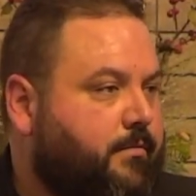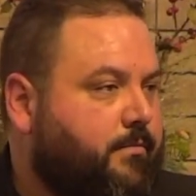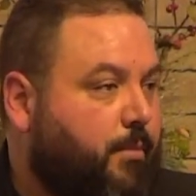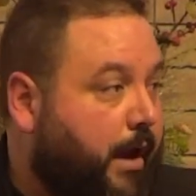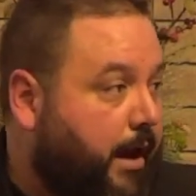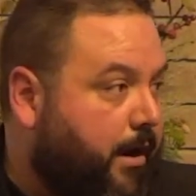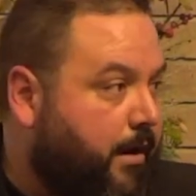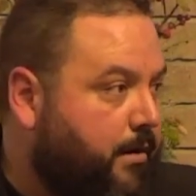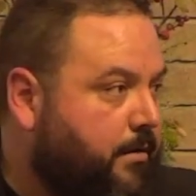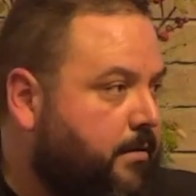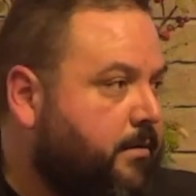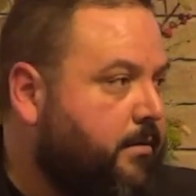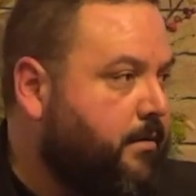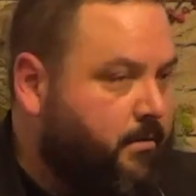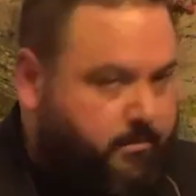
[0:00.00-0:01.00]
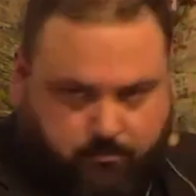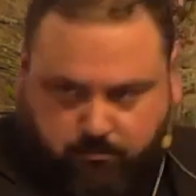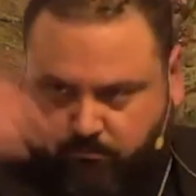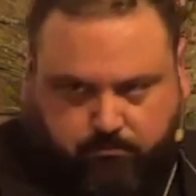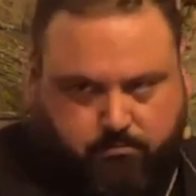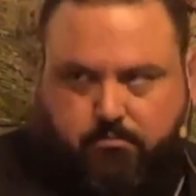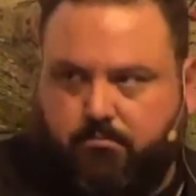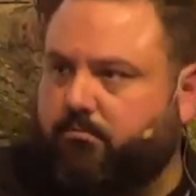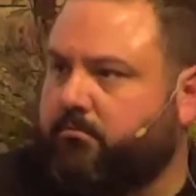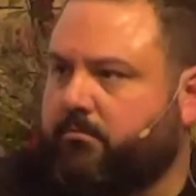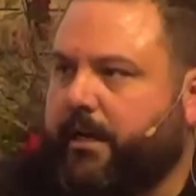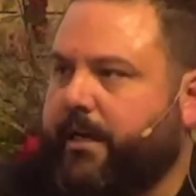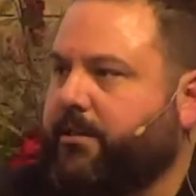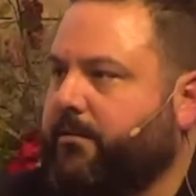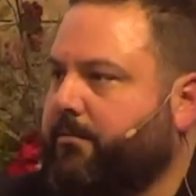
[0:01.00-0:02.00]
Where?
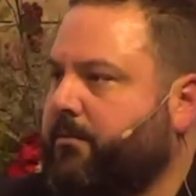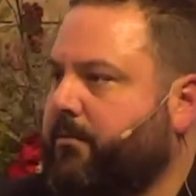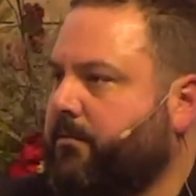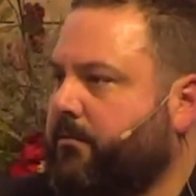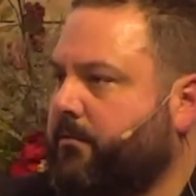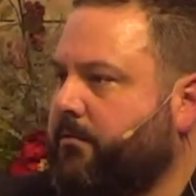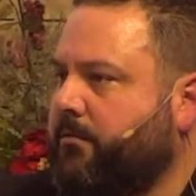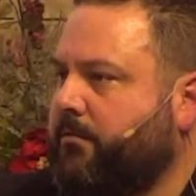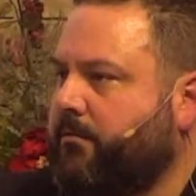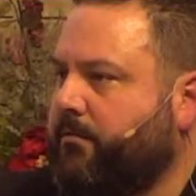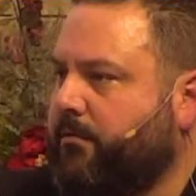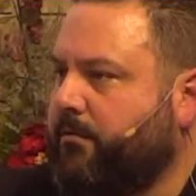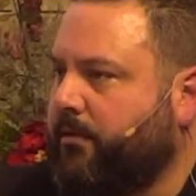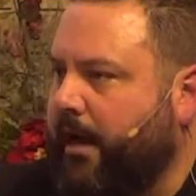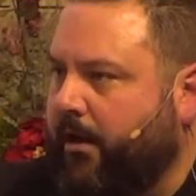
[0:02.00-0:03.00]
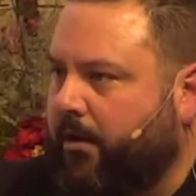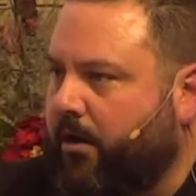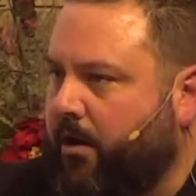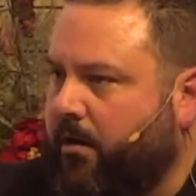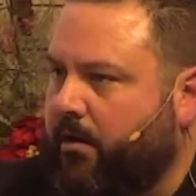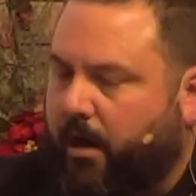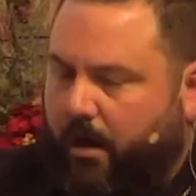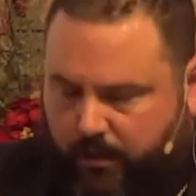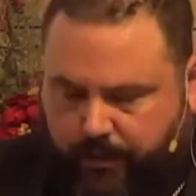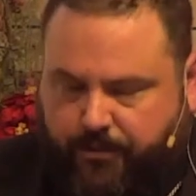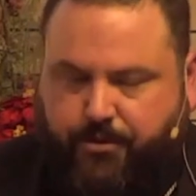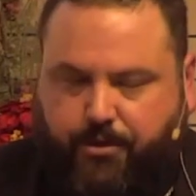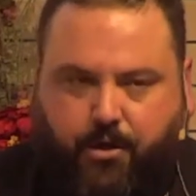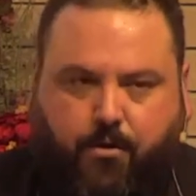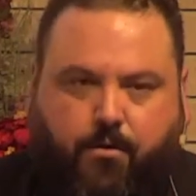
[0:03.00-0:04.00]
Egypt. How long? I'll
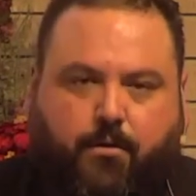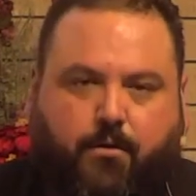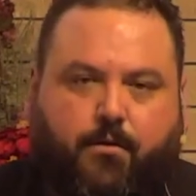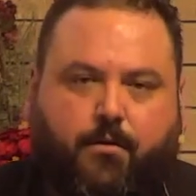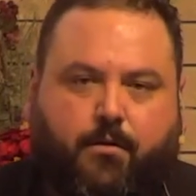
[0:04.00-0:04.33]
let you know.